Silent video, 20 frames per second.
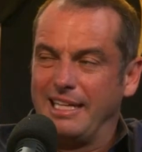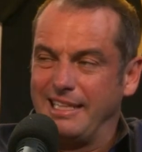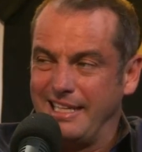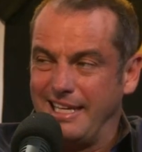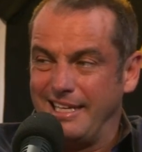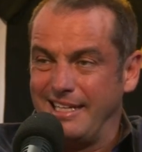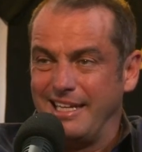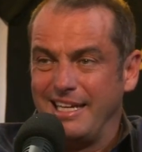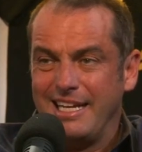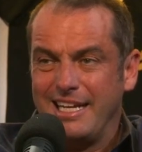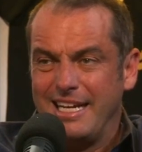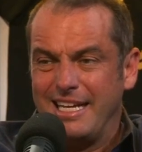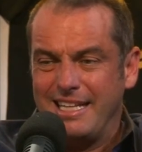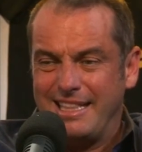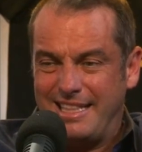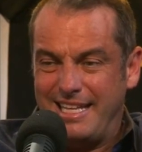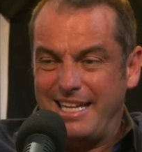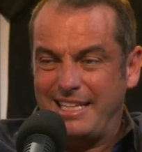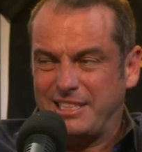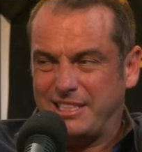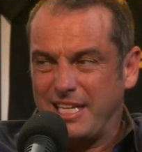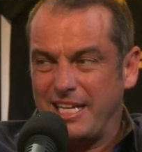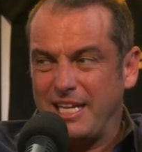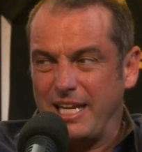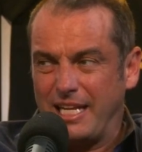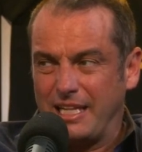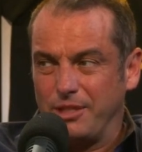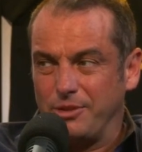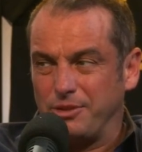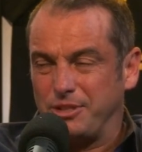and then things could
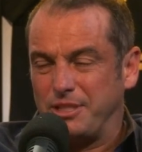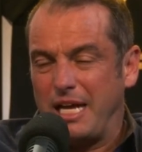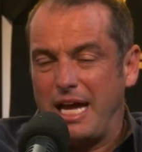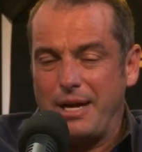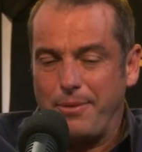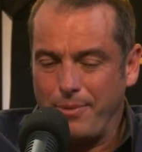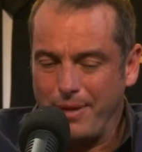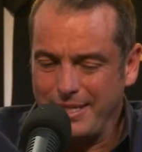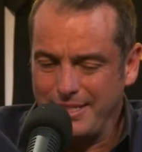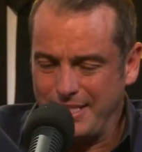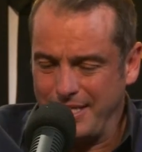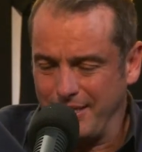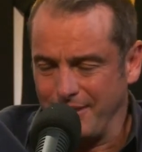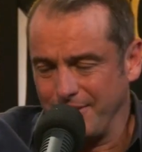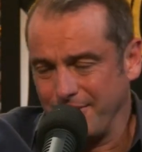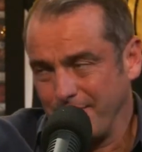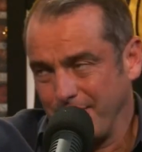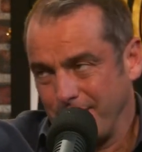get a little sideways here